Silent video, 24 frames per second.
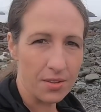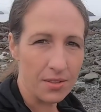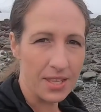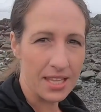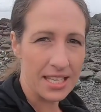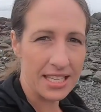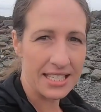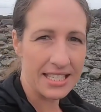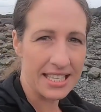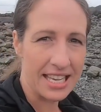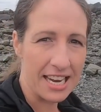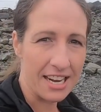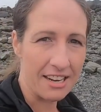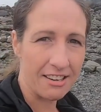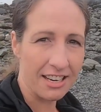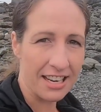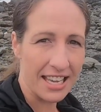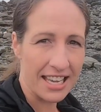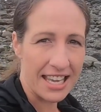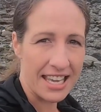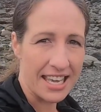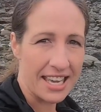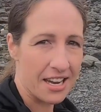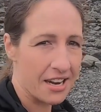this
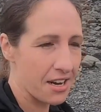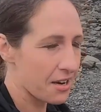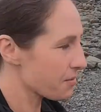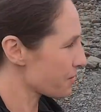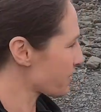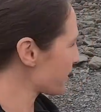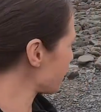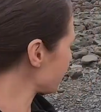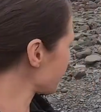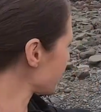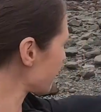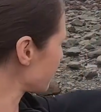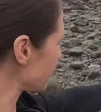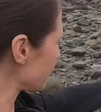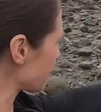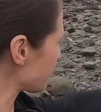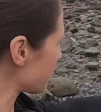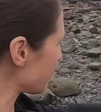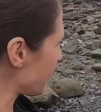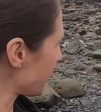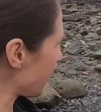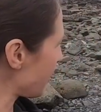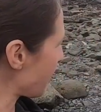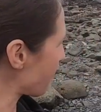area here where there's
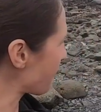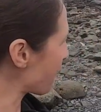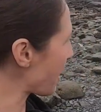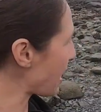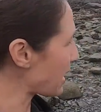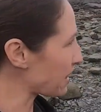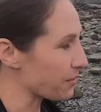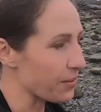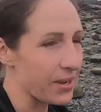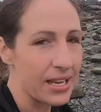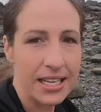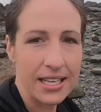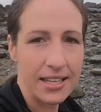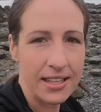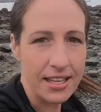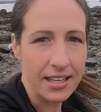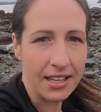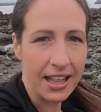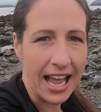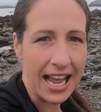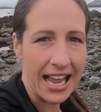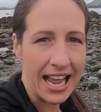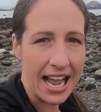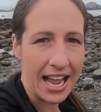the pathway to the
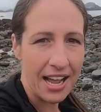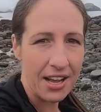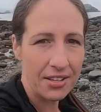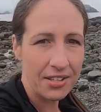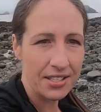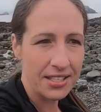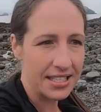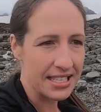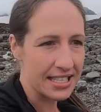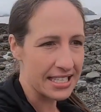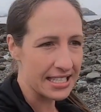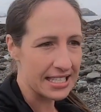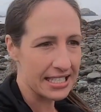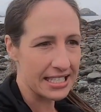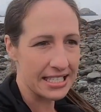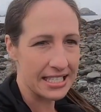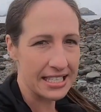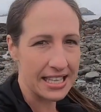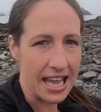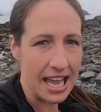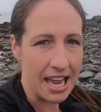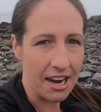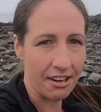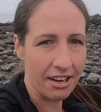lighthouse, this
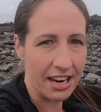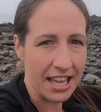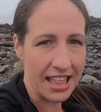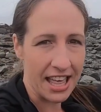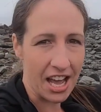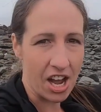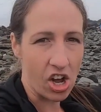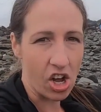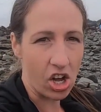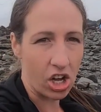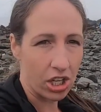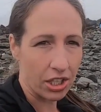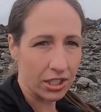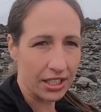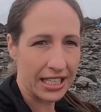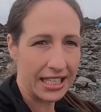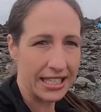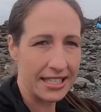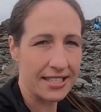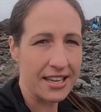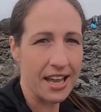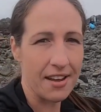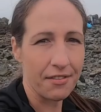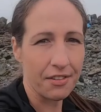is the area that all
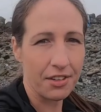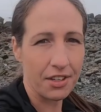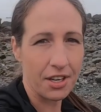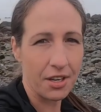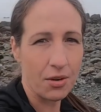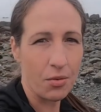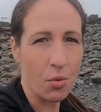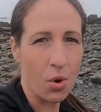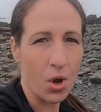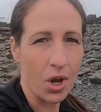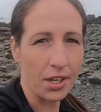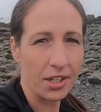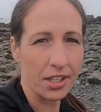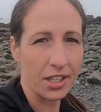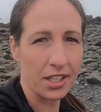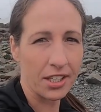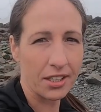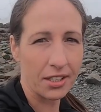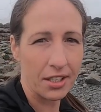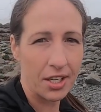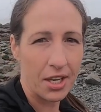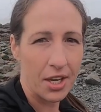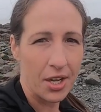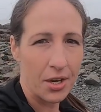gets covered in
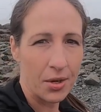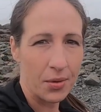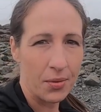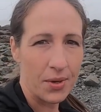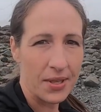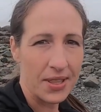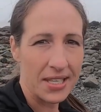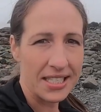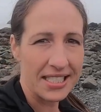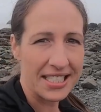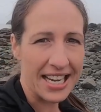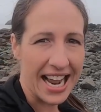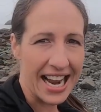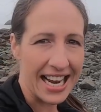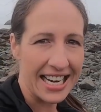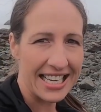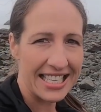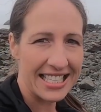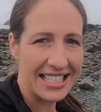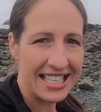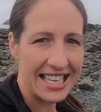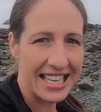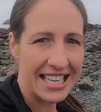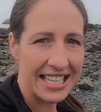water when the tide
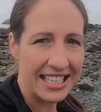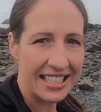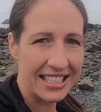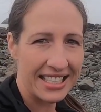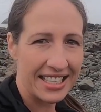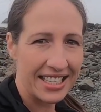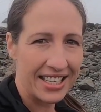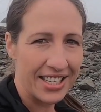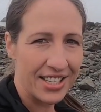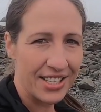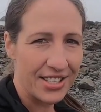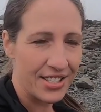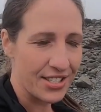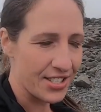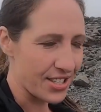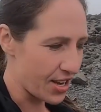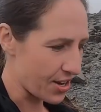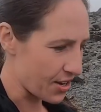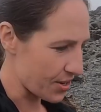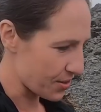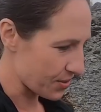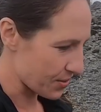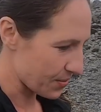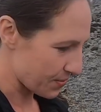is in.
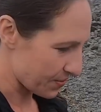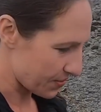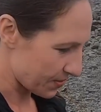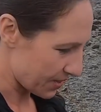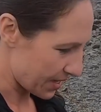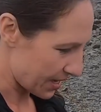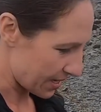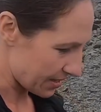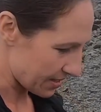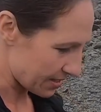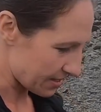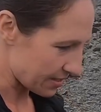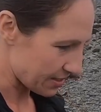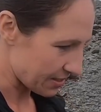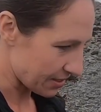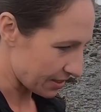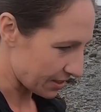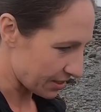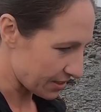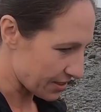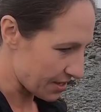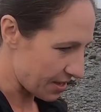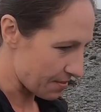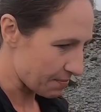So there's
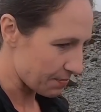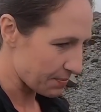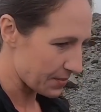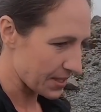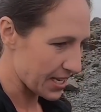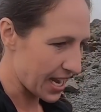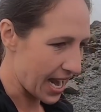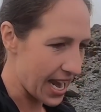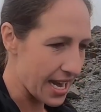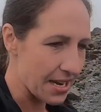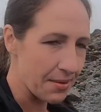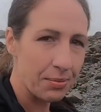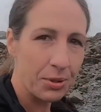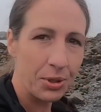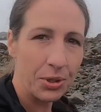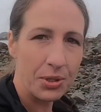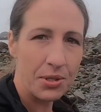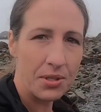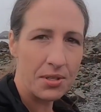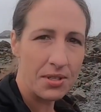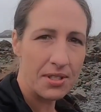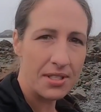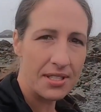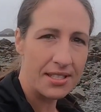some tide
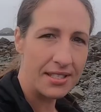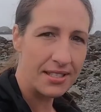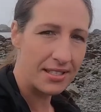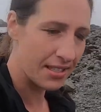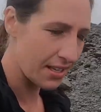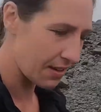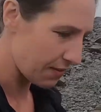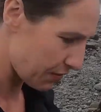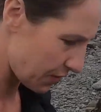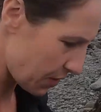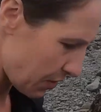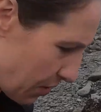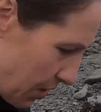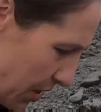pools if you